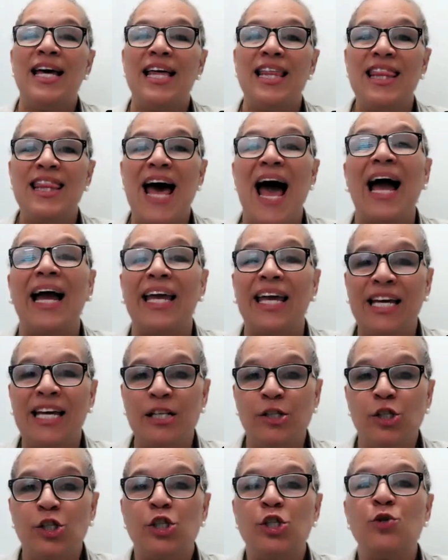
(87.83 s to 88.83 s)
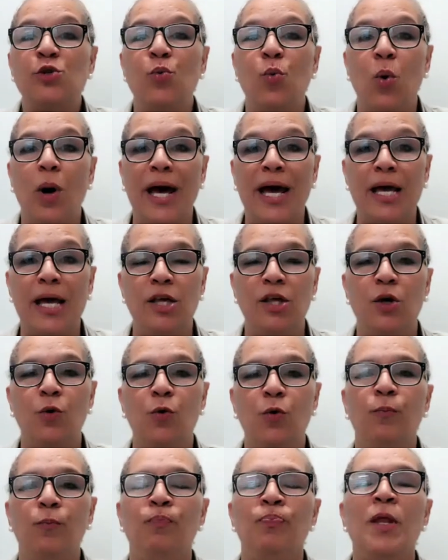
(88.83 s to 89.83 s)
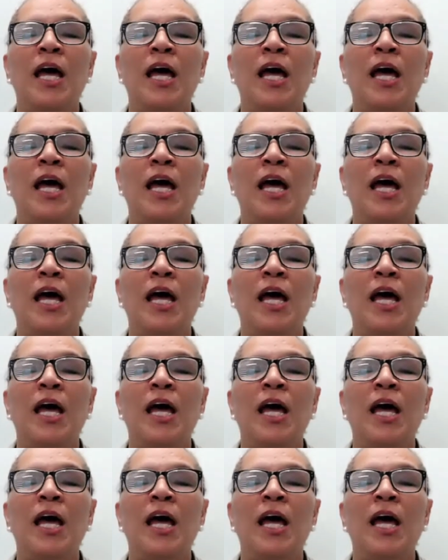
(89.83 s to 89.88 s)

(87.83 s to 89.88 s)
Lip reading: that can sway you.